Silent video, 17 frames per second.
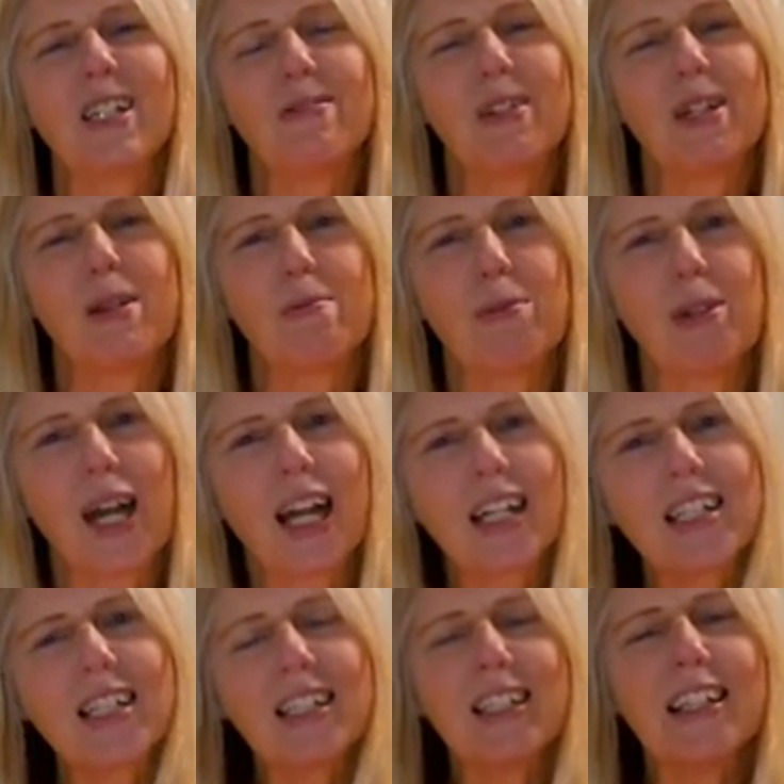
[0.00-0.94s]
of very
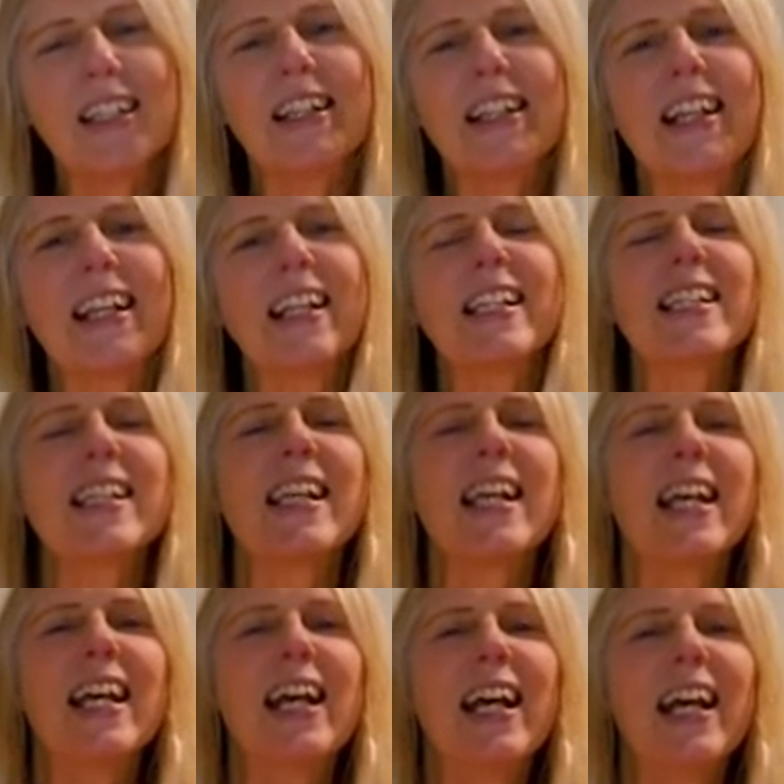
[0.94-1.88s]
practical things
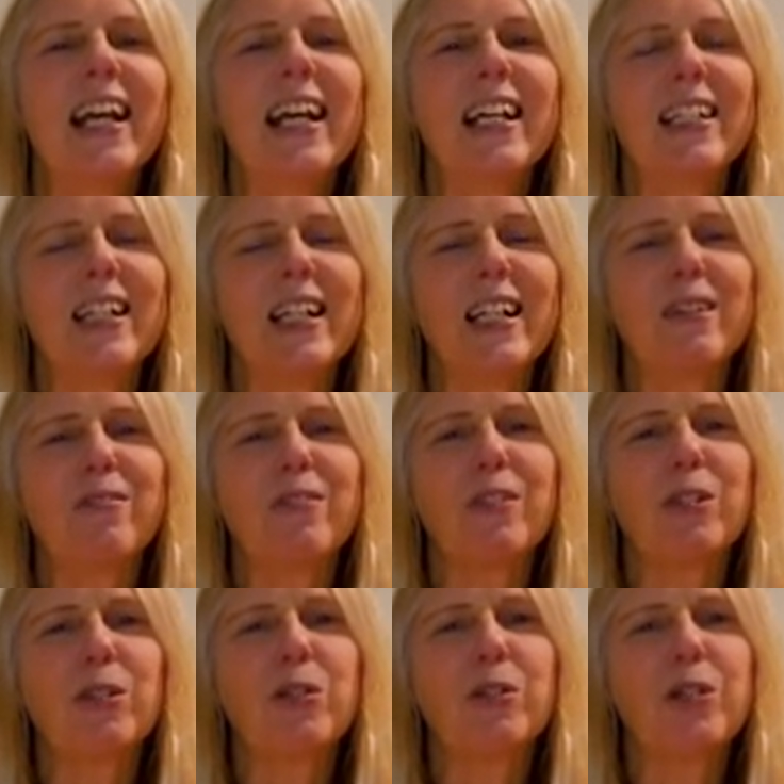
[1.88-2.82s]
that I've
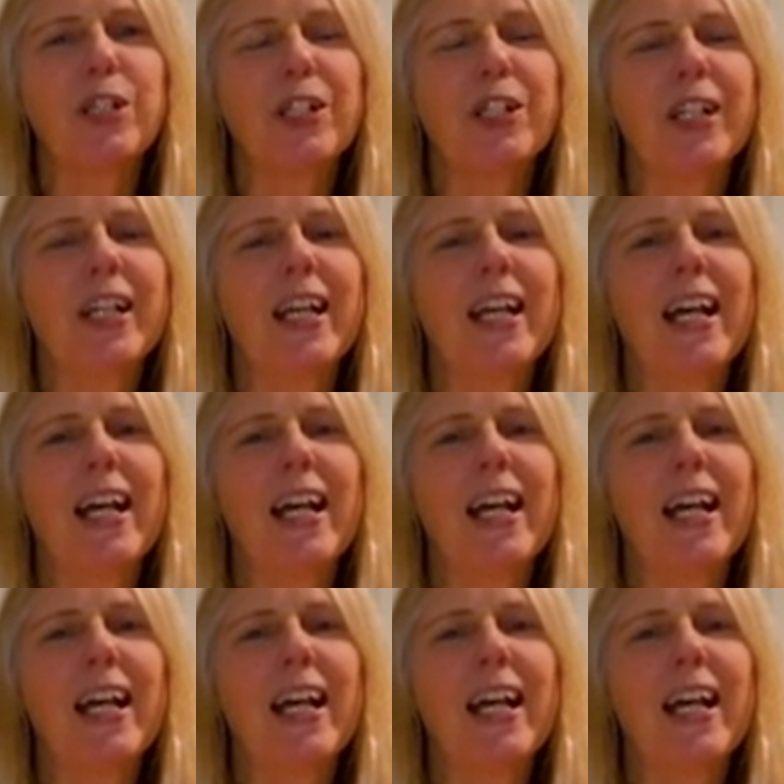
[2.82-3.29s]
told you.